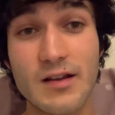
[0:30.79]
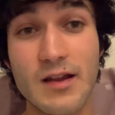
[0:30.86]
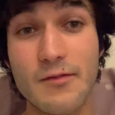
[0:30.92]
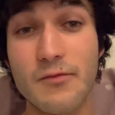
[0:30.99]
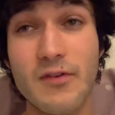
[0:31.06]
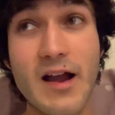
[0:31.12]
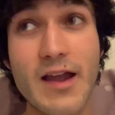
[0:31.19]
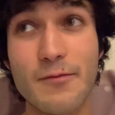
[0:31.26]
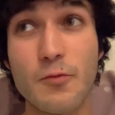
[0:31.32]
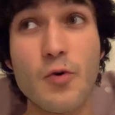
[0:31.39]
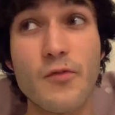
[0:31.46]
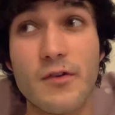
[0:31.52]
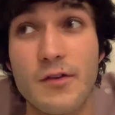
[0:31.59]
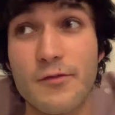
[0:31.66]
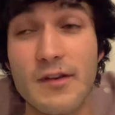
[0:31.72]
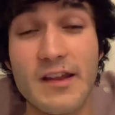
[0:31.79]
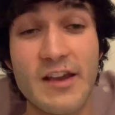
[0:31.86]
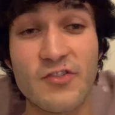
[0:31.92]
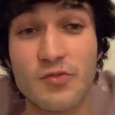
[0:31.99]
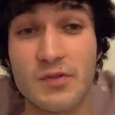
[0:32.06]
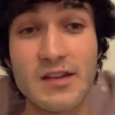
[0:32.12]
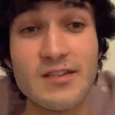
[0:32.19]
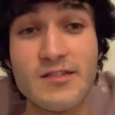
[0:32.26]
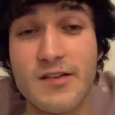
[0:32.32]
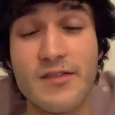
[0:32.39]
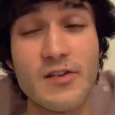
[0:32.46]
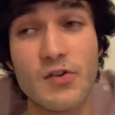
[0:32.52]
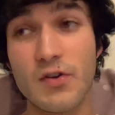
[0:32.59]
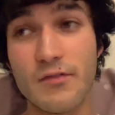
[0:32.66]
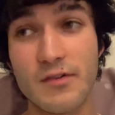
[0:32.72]
I, I have more of an affiliation with India, and
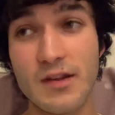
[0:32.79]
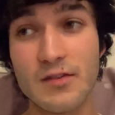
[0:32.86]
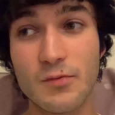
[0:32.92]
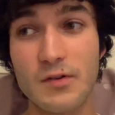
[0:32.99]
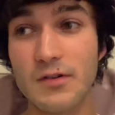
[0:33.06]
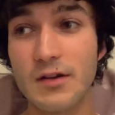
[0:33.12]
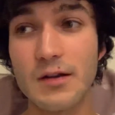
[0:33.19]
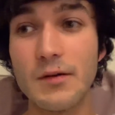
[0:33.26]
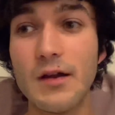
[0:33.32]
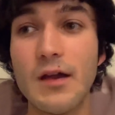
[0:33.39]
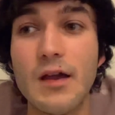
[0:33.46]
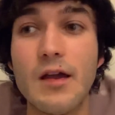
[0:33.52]
they're not even in the World Cup.